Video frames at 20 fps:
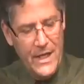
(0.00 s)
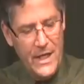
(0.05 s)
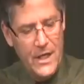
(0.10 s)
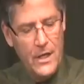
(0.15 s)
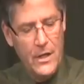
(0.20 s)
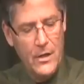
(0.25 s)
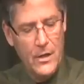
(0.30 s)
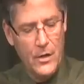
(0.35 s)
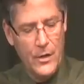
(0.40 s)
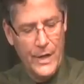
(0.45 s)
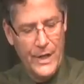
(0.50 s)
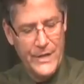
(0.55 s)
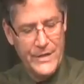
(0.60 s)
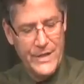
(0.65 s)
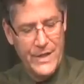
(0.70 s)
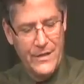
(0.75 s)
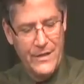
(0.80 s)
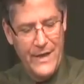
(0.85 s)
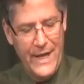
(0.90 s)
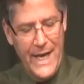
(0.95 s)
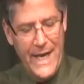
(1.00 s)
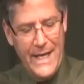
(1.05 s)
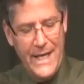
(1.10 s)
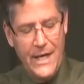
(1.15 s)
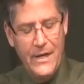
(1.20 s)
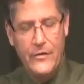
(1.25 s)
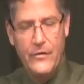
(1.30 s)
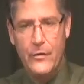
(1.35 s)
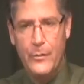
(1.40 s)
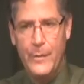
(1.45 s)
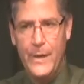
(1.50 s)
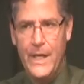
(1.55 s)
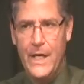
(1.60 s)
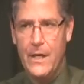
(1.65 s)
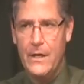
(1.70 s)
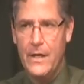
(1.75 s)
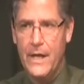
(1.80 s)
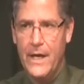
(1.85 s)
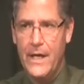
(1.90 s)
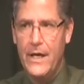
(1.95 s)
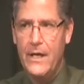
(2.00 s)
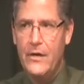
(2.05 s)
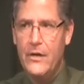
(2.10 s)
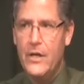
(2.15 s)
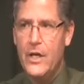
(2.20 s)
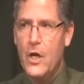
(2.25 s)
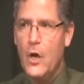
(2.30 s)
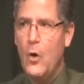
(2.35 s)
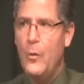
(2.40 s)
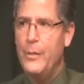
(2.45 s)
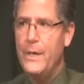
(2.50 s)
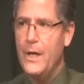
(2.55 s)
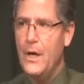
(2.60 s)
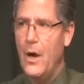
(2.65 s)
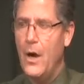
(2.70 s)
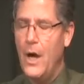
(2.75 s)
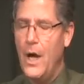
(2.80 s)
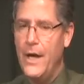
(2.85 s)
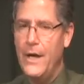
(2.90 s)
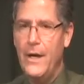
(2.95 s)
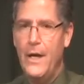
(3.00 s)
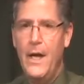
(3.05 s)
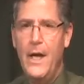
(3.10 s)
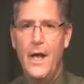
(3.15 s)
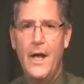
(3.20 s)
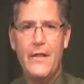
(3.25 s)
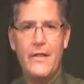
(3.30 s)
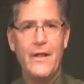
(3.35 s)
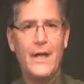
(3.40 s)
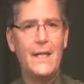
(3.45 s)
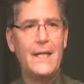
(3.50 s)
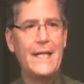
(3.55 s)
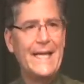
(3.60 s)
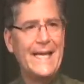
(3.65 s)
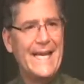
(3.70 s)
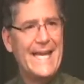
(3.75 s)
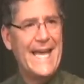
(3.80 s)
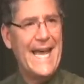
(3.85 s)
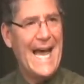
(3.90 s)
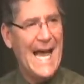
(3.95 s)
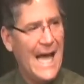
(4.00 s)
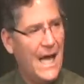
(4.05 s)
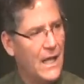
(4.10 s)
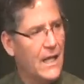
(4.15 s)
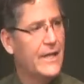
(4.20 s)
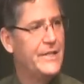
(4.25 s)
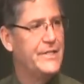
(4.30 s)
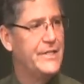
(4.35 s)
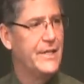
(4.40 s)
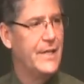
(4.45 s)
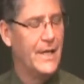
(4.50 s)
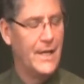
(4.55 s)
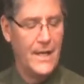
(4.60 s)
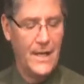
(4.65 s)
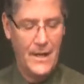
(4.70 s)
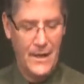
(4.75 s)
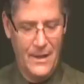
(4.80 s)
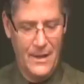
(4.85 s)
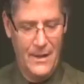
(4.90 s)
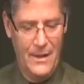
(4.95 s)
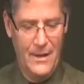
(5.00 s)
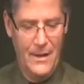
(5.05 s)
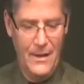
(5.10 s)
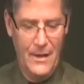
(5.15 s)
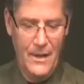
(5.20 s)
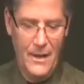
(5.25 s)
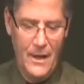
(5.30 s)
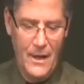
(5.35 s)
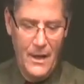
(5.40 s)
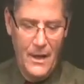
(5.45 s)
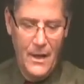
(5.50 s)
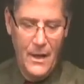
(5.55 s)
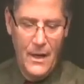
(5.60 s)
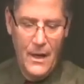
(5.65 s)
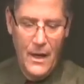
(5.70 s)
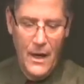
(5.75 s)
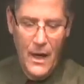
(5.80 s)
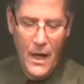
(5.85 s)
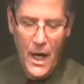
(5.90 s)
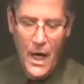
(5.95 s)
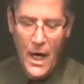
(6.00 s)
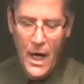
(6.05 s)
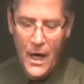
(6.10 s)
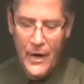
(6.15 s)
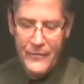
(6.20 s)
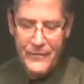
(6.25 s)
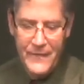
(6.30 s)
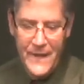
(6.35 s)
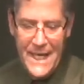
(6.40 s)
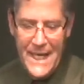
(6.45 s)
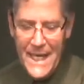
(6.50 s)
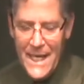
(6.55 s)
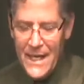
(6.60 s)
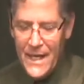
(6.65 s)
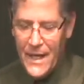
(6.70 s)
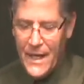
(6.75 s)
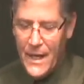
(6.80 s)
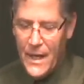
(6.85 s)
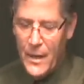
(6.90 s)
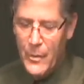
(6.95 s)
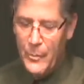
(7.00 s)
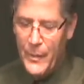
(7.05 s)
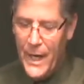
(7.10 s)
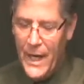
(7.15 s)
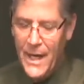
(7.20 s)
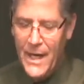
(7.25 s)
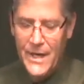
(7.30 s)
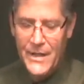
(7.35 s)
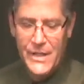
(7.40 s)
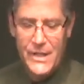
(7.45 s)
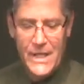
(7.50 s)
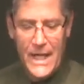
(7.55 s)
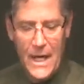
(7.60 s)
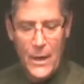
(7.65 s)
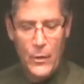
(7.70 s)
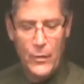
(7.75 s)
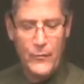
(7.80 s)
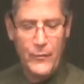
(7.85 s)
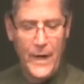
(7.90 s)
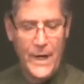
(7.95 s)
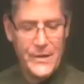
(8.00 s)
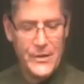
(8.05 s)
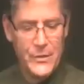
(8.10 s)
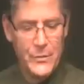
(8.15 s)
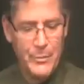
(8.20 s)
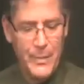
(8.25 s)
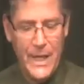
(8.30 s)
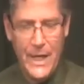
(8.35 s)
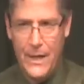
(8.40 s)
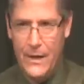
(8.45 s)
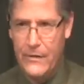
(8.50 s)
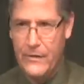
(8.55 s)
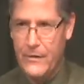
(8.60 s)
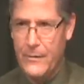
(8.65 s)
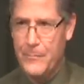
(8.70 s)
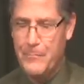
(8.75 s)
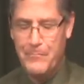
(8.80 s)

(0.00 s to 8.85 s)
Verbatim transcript: here is that they needed to be they needed to go beyond the legality of eating pagan sacrificed meat